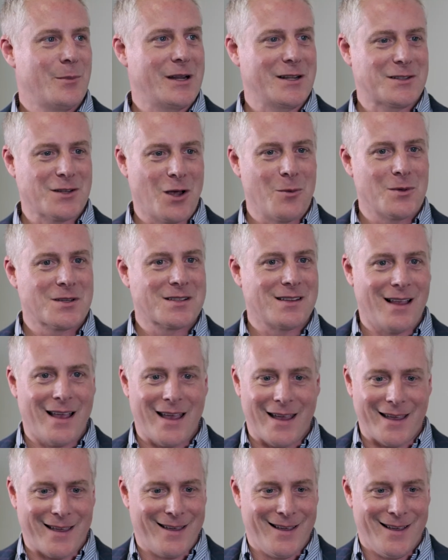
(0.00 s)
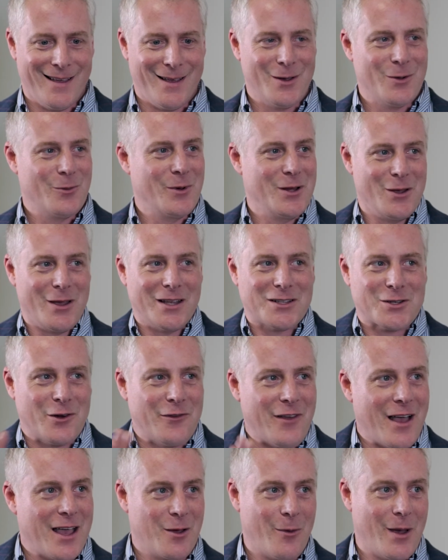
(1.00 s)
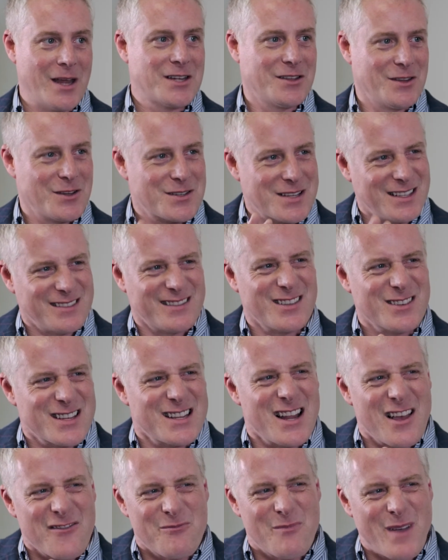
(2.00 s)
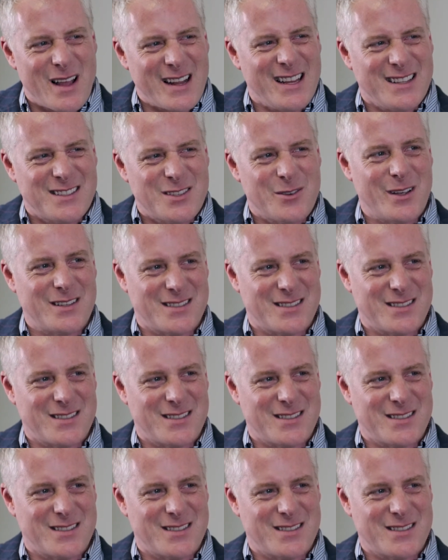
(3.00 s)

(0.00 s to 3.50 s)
but it's almost like when you get your evaluation, there's enough money to